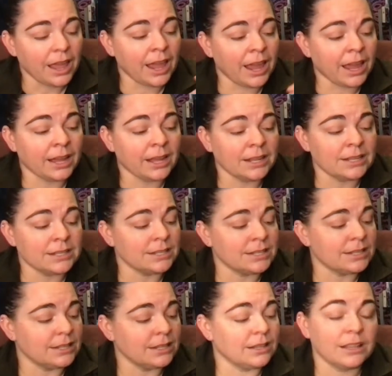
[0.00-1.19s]
And
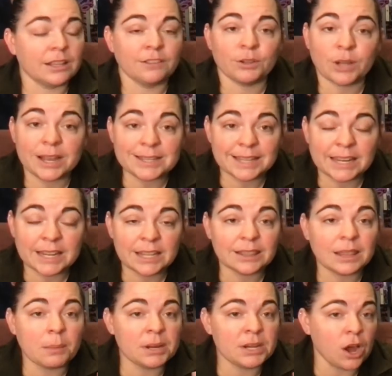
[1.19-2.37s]
if you guys get it,
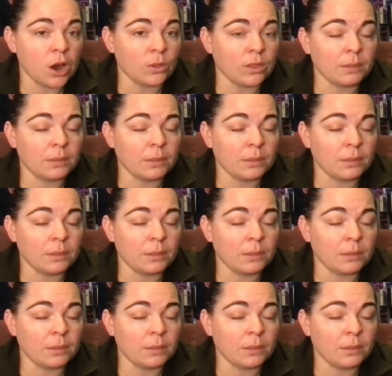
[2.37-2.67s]
let me know.